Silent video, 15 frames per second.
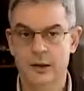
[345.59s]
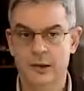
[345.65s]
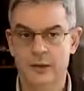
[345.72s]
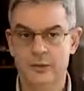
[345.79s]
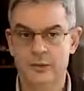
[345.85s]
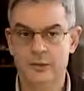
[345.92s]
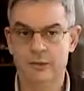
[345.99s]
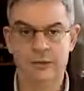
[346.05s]

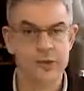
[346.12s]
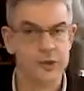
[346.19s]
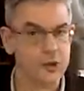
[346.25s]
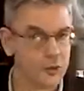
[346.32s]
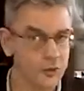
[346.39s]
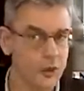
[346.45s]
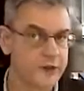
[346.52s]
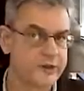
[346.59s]
If
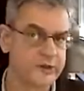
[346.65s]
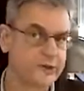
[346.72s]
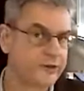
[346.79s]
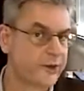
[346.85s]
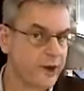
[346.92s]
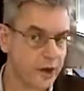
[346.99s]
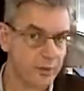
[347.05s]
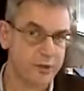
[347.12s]
you as a
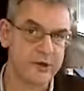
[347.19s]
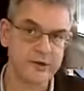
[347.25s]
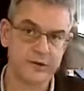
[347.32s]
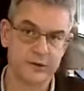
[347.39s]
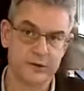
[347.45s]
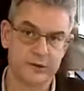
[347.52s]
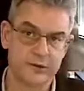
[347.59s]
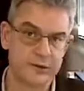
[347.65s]

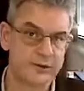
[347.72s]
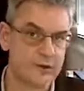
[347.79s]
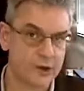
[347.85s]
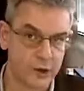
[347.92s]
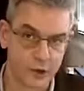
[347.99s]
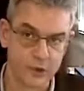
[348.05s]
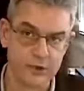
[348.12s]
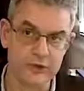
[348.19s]
therapist, a
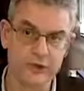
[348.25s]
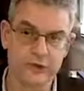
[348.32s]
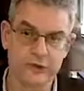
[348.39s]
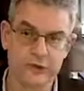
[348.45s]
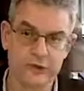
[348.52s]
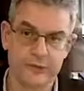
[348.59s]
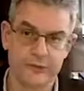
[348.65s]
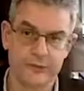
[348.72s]

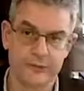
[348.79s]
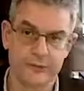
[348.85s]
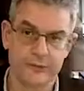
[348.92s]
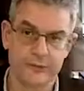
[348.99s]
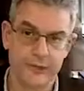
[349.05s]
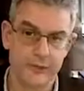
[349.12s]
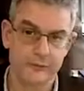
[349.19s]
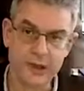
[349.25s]
psychologist,
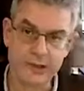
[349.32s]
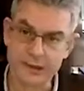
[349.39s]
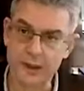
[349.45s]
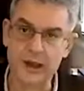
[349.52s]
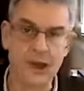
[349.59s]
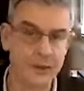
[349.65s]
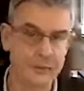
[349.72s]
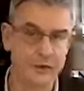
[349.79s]

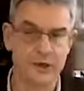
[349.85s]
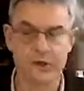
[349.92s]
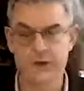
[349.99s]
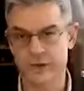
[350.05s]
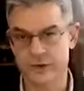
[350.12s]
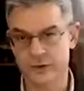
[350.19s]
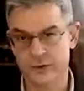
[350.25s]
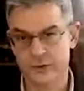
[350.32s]
mental health
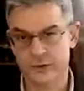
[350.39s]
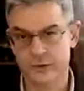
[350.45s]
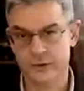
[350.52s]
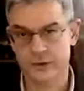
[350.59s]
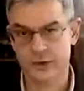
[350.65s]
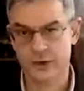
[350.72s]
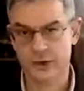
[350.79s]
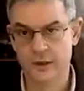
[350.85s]
practitioner,
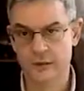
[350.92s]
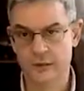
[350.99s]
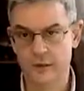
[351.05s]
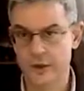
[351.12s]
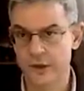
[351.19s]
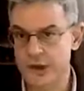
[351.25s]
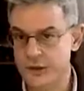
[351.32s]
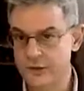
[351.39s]
if
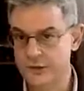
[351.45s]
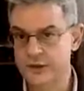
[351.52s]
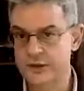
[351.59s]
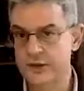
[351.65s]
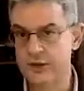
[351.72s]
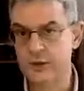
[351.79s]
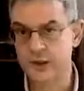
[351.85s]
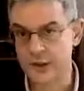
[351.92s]
you are
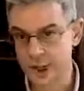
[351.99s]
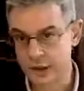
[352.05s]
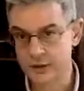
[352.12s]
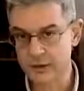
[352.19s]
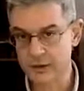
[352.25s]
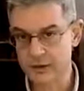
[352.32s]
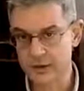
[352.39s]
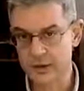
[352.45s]
interested to
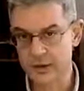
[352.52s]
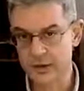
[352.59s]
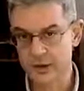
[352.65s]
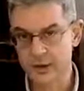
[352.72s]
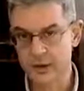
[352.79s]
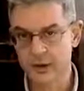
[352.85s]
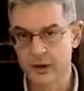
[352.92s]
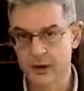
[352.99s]
attend,
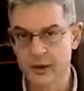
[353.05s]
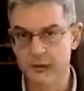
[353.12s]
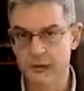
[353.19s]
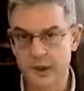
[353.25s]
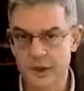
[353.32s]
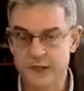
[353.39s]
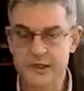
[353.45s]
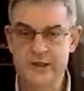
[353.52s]

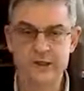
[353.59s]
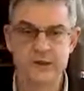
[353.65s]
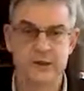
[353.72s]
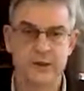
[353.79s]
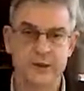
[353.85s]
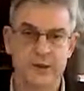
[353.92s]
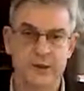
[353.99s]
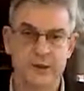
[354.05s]

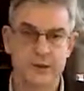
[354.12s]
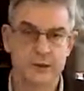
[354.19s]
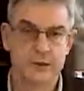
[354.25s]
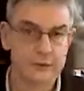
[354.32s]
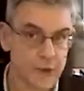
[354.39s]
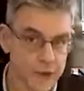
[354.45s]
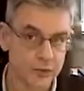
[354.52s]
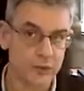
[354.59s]
please
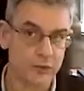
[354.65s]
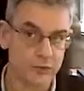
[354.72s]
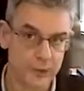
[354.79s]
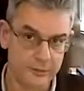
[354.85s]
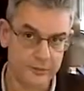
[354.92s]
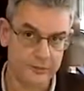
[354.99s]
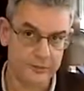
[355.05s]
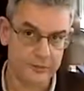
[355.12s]
write to me.